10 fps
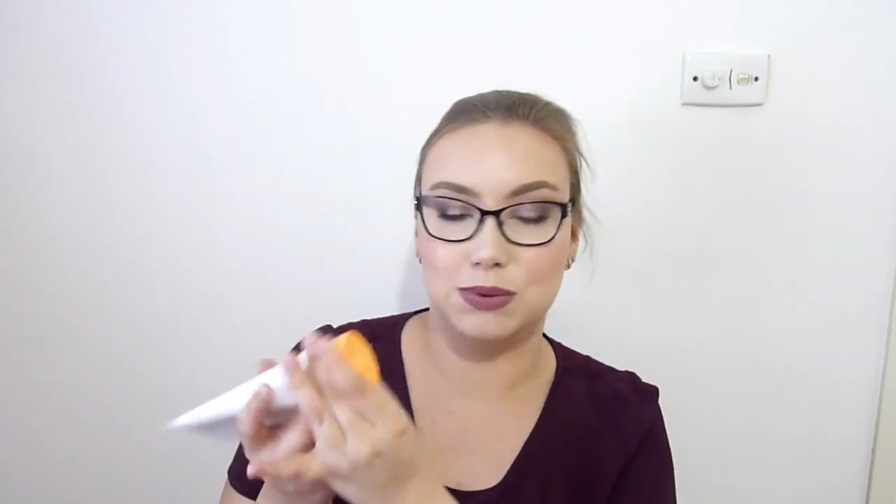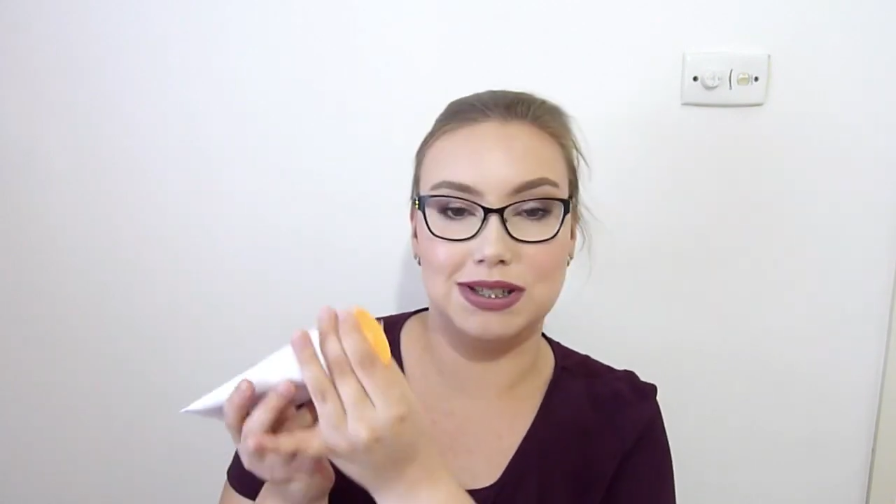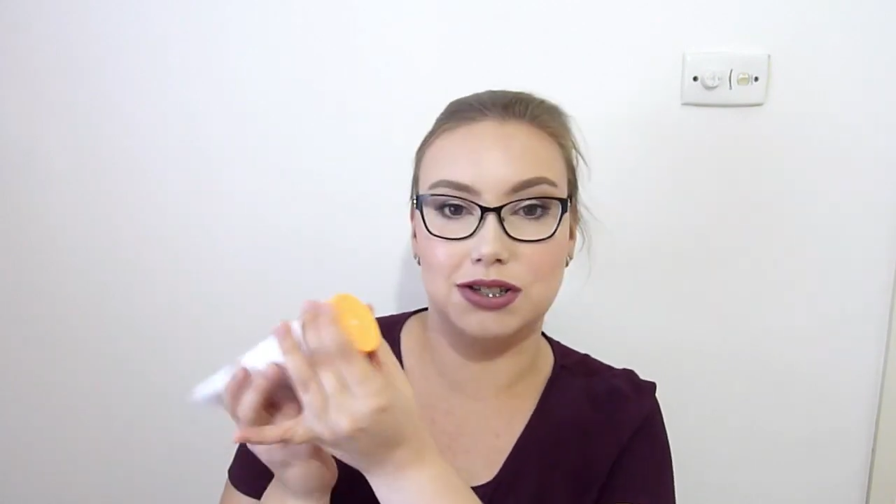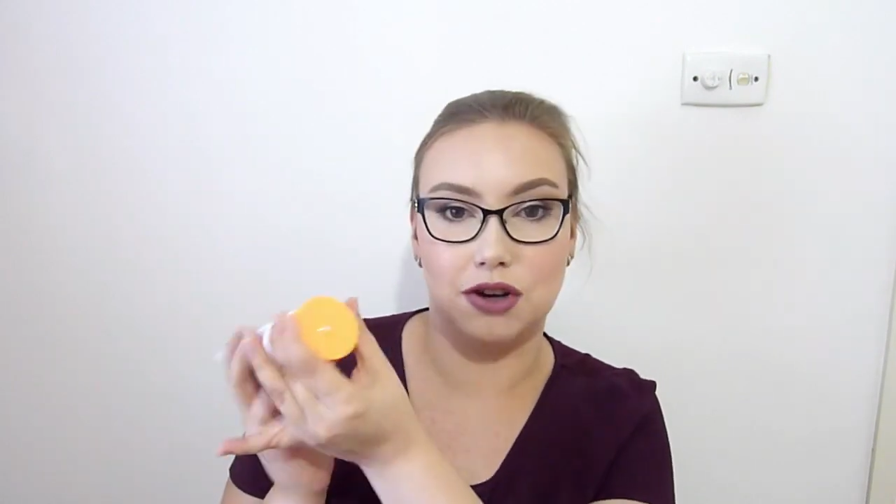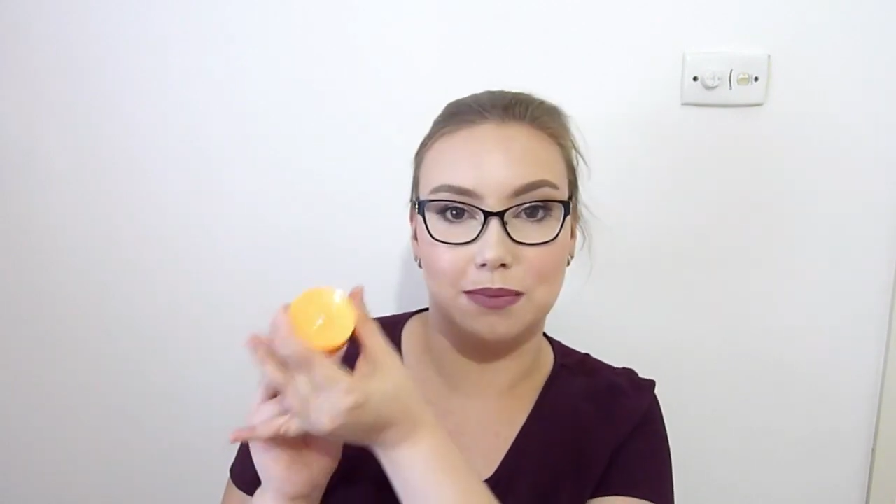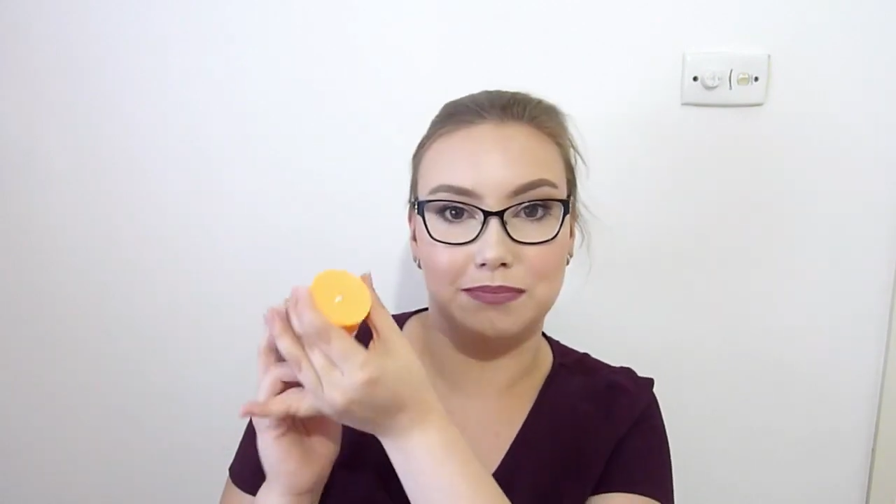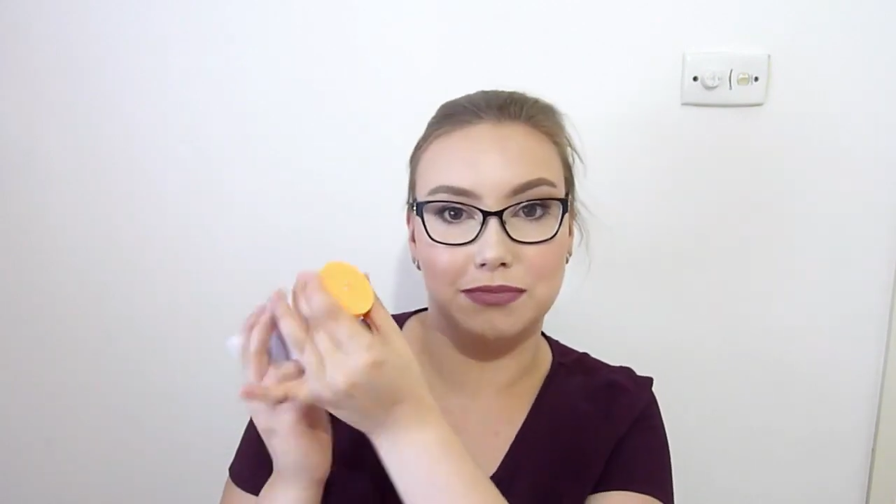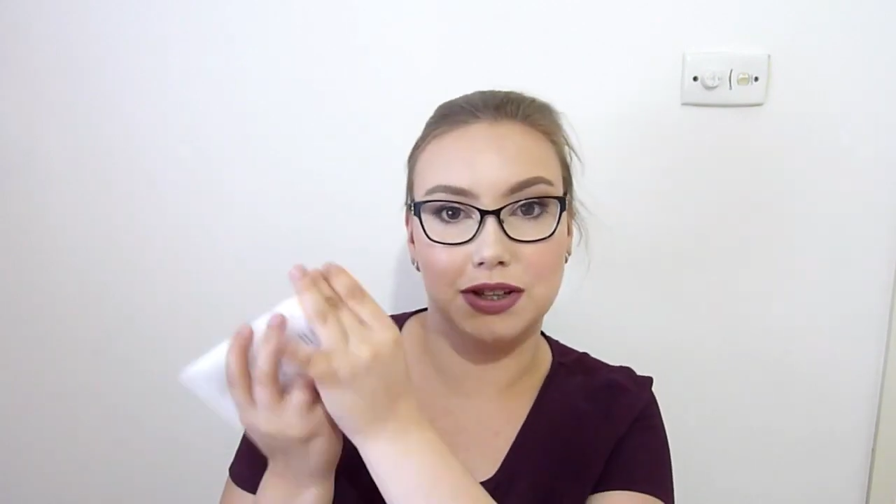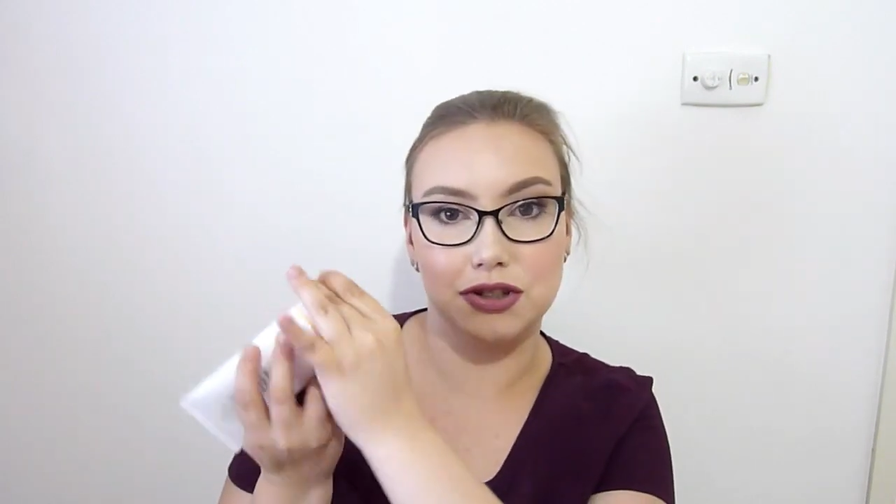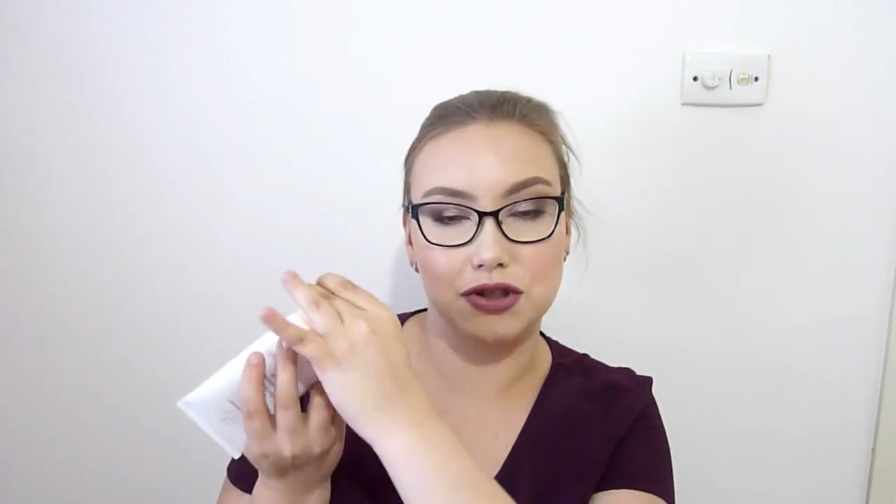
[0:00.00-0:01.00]
twist
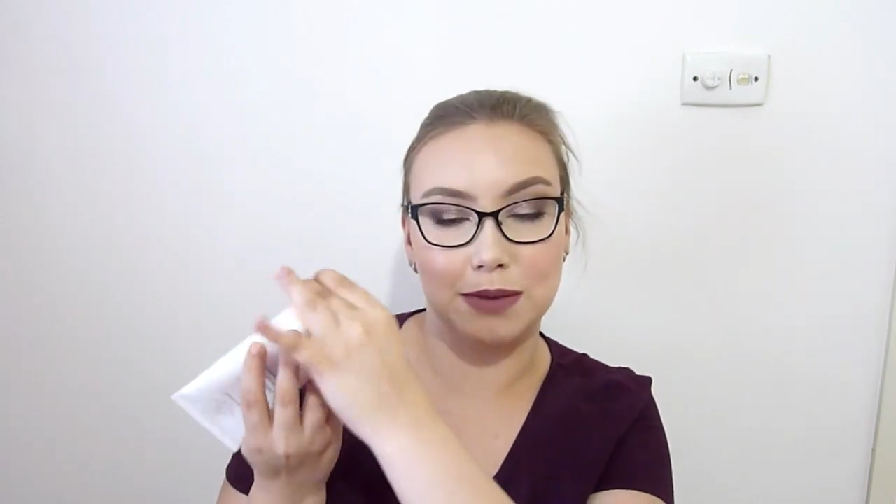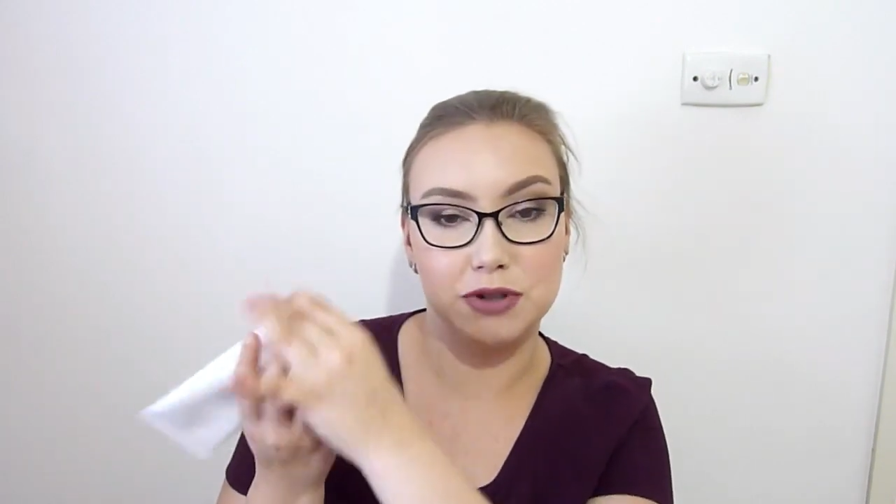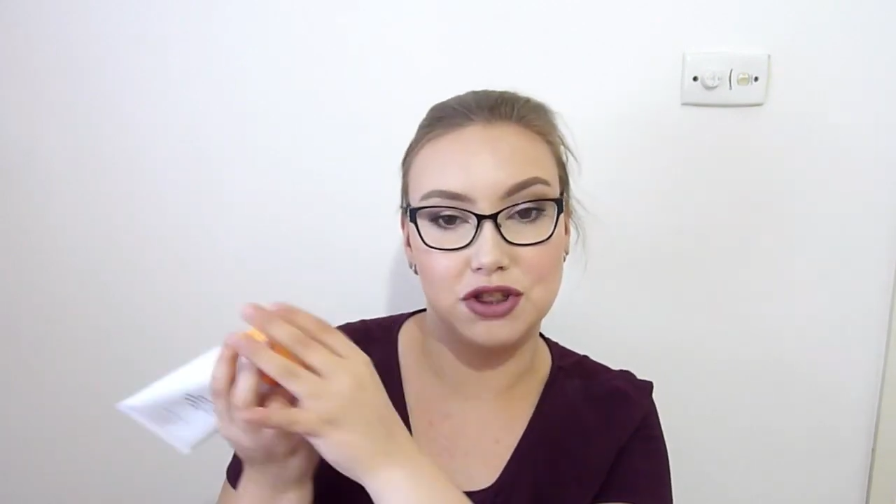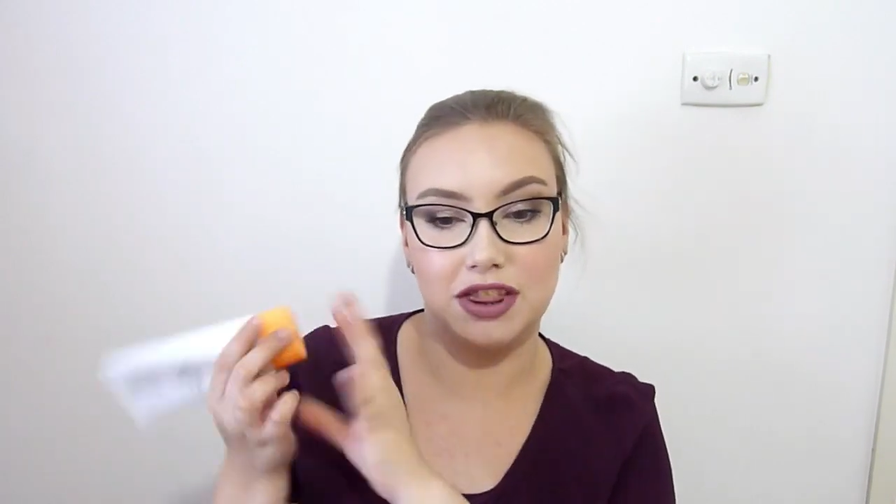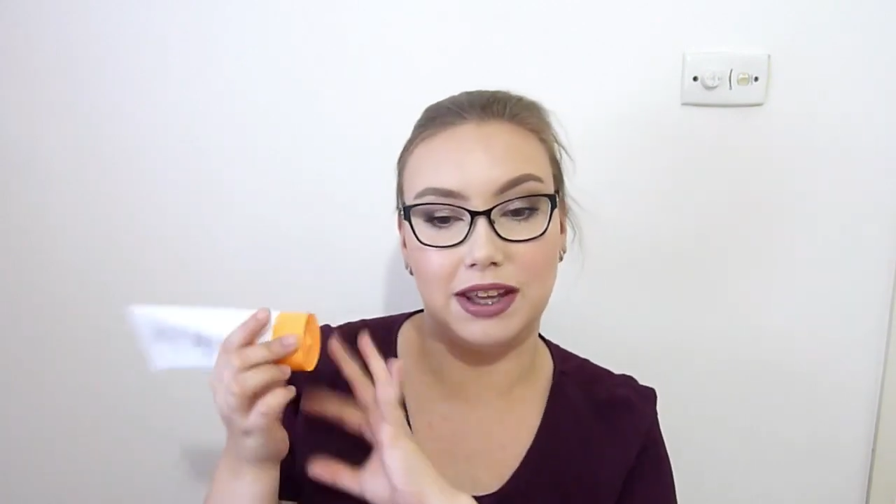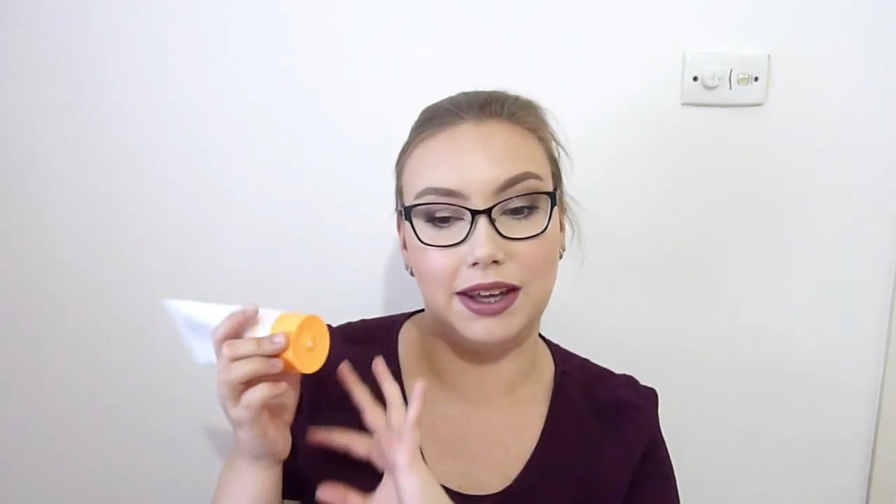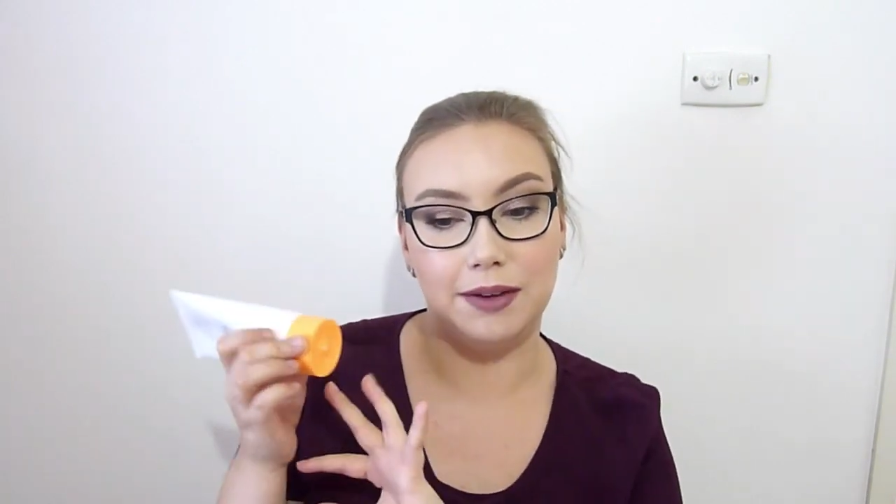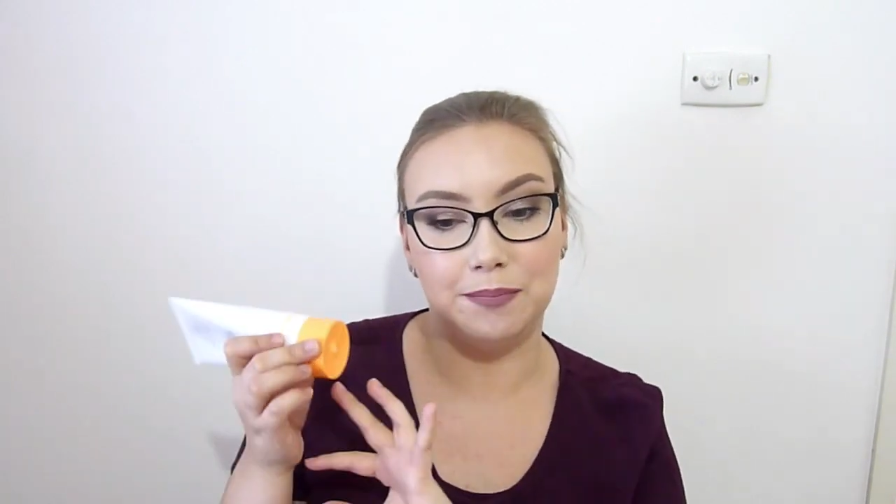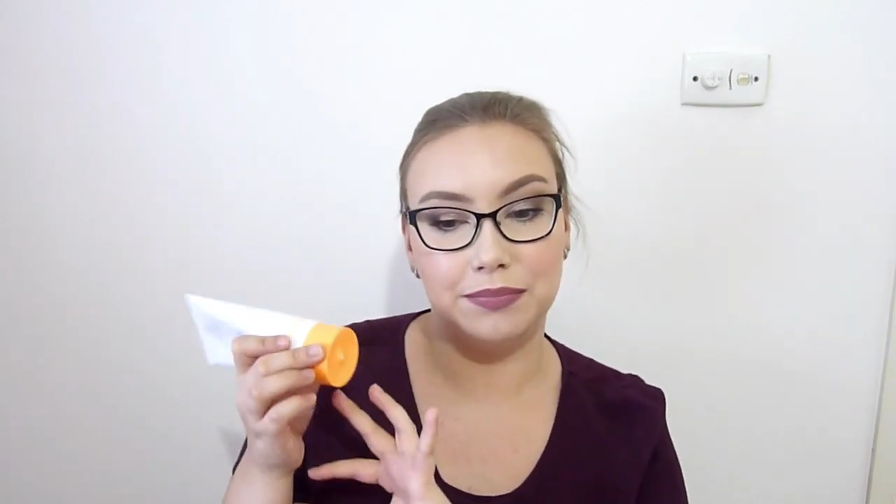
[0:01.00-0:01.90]
top contraption thingy,